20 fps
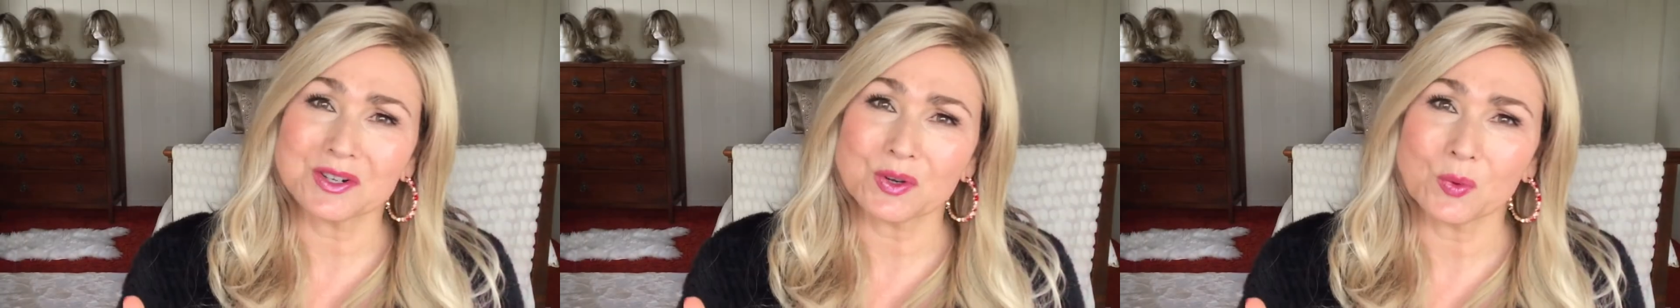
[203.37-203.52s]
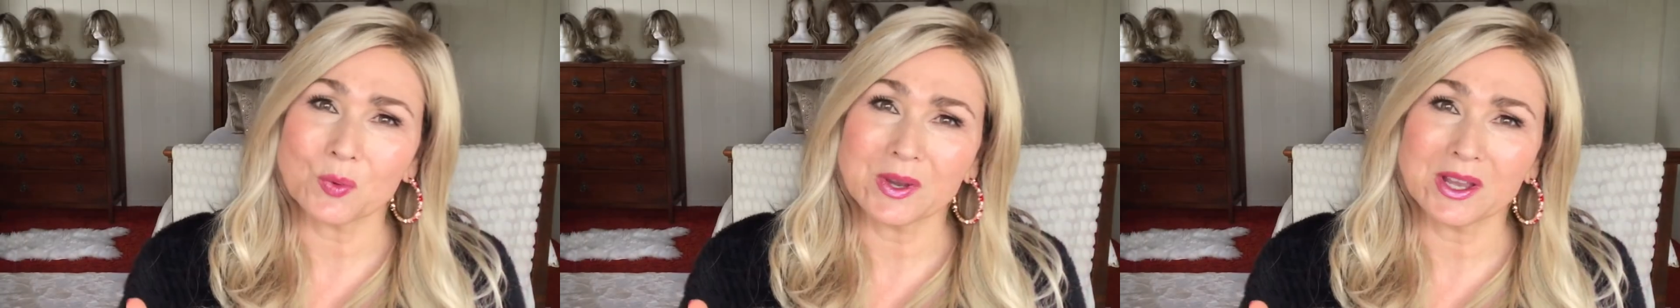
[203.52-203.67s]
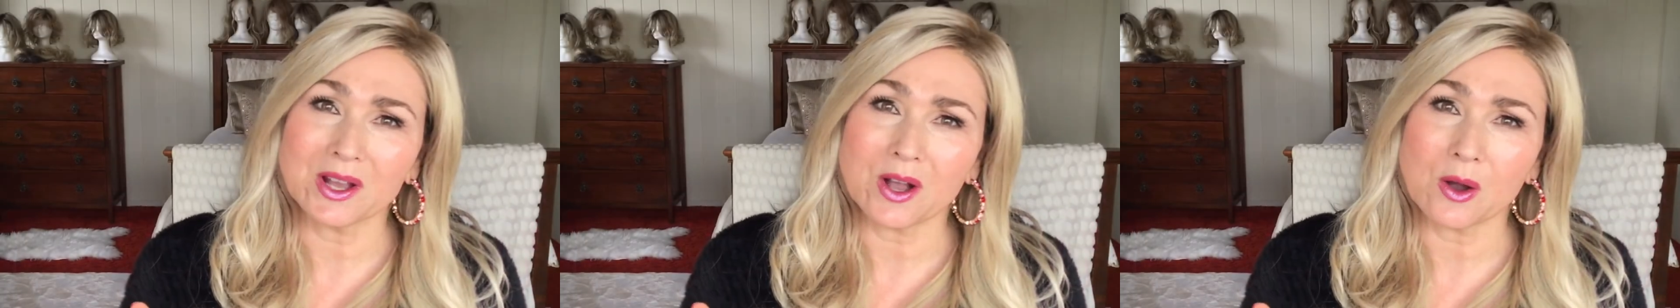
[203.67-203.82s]
a
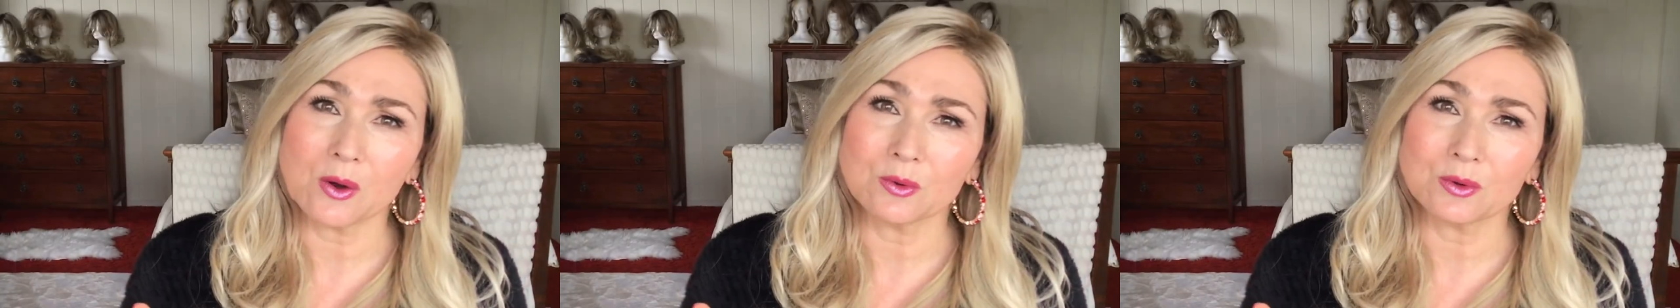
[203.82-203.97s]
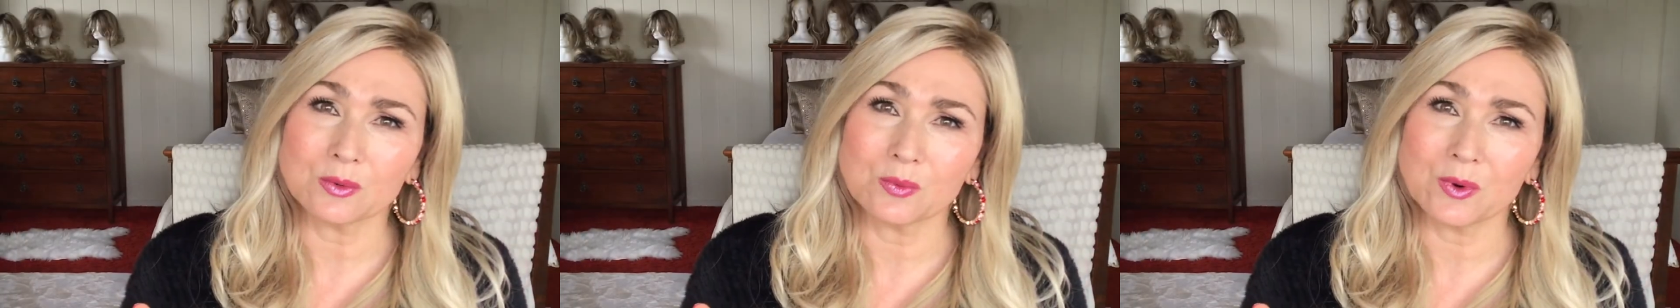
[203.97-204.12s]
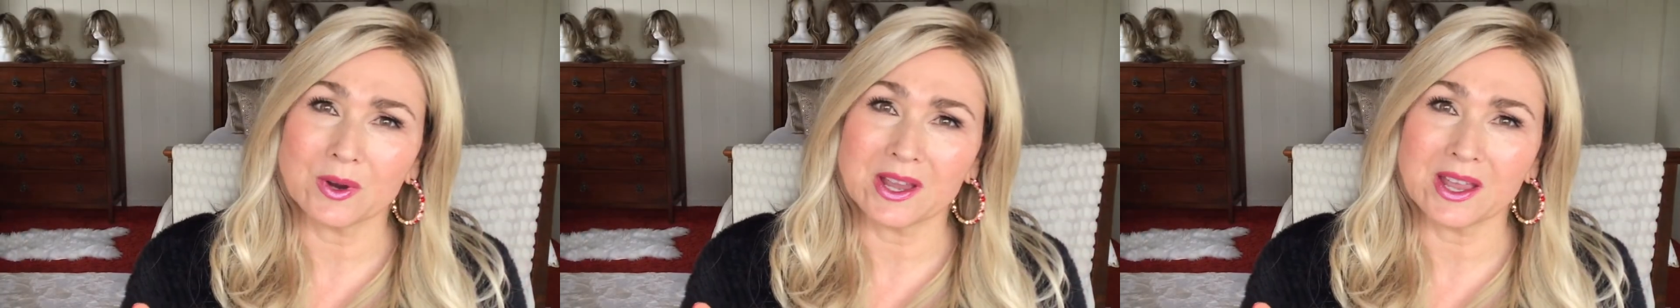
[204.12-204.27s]
wig I
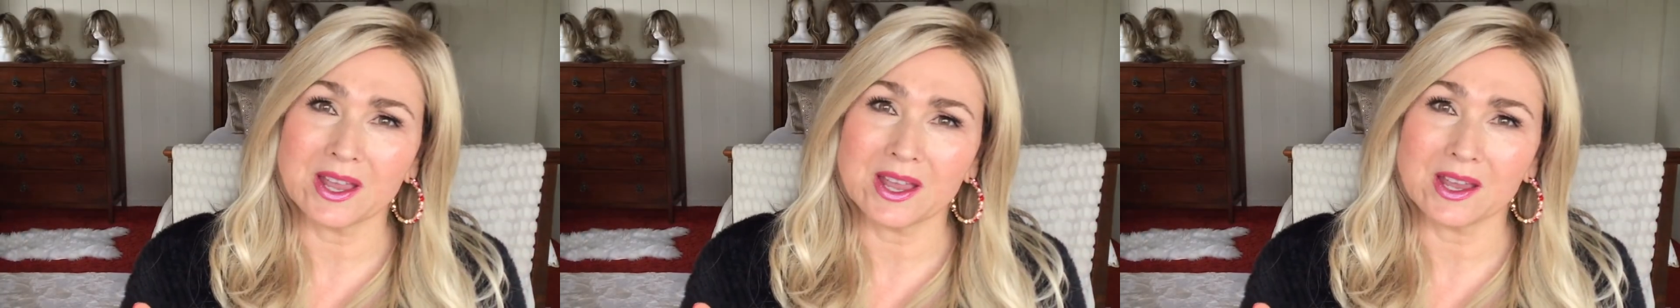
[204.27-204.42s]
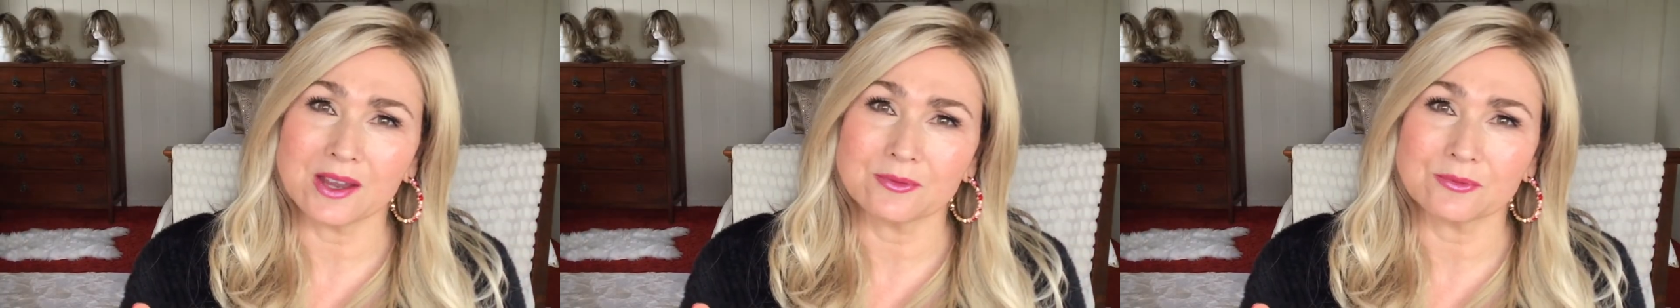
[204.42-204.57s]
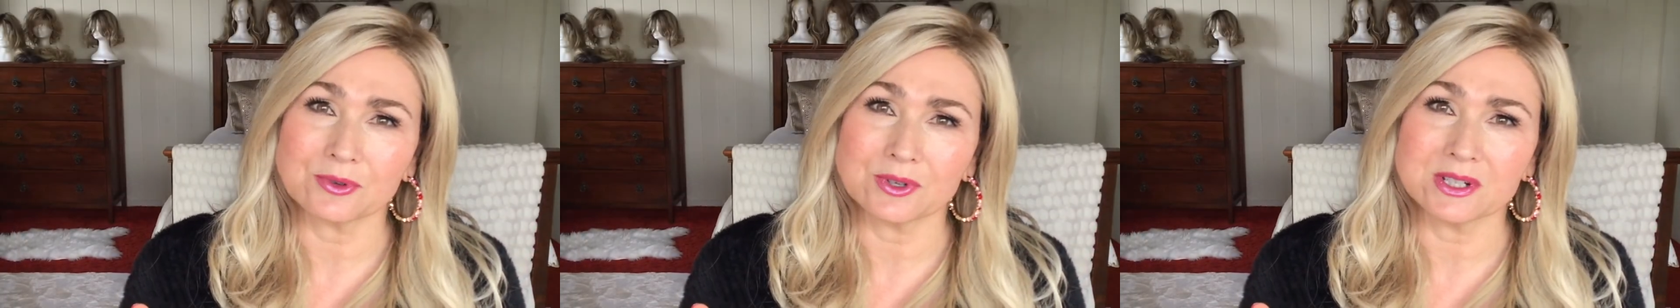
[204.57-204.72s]
would wear
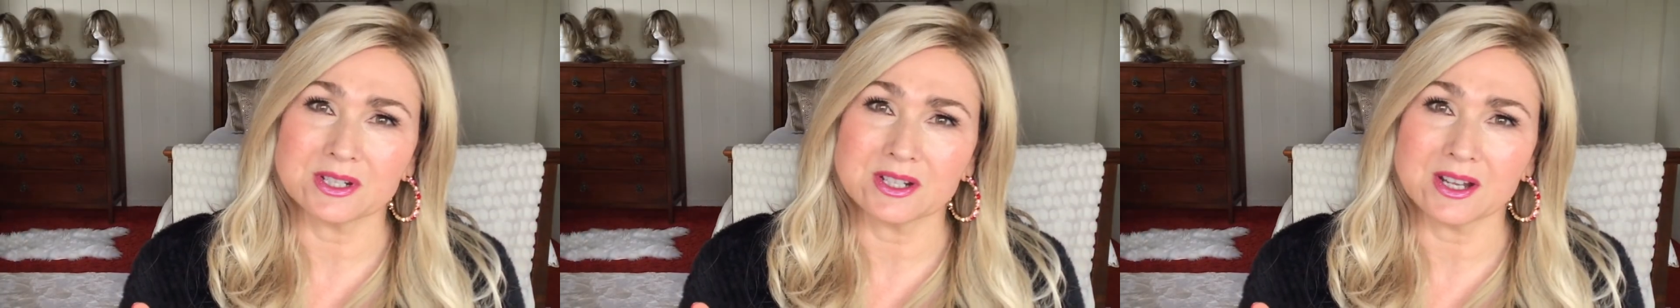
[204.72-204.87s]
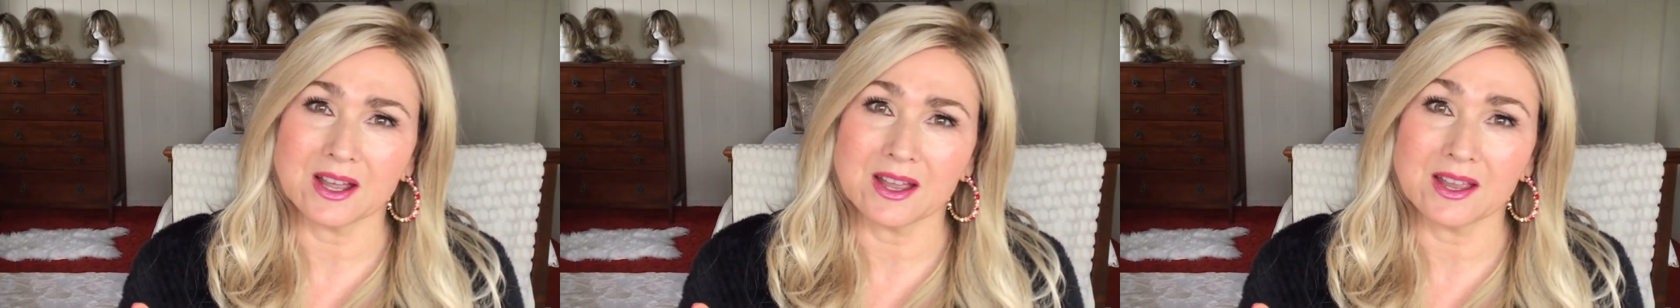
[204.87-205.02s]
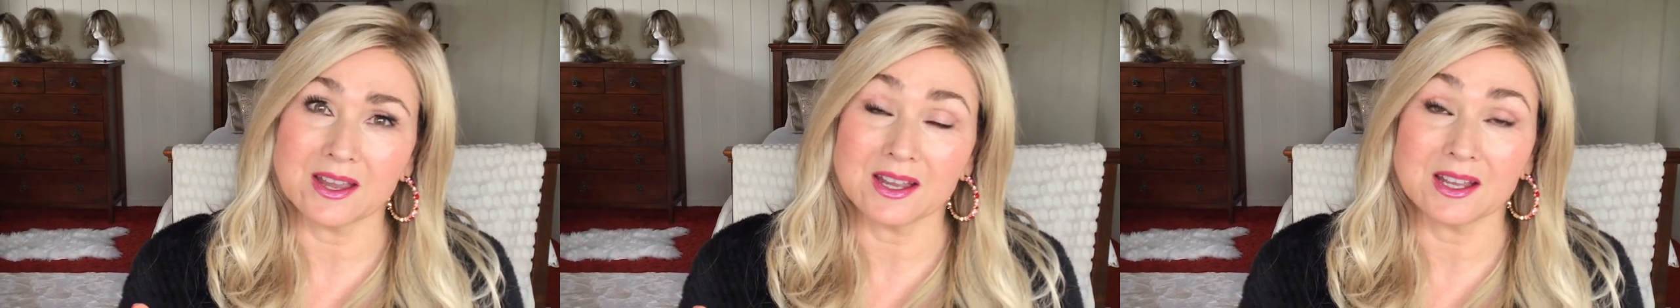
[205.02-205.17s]
every
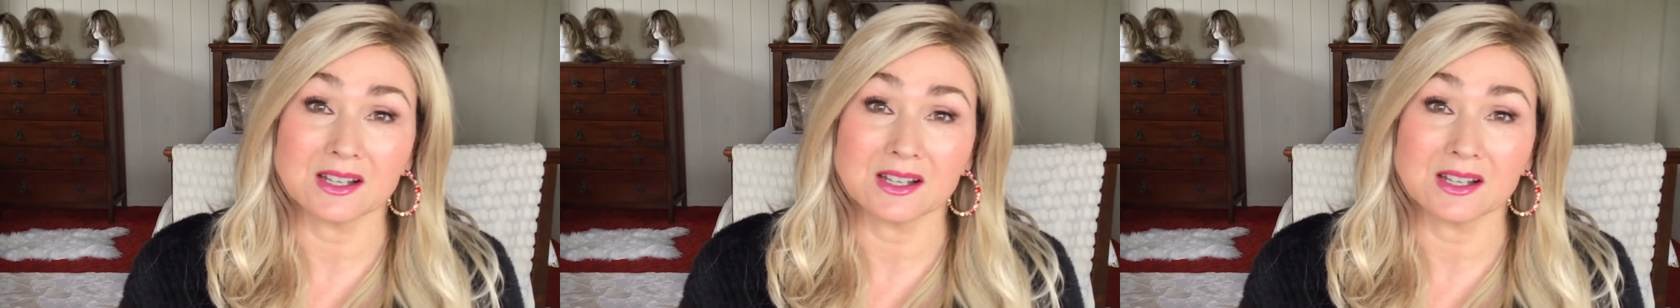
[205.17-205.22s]
day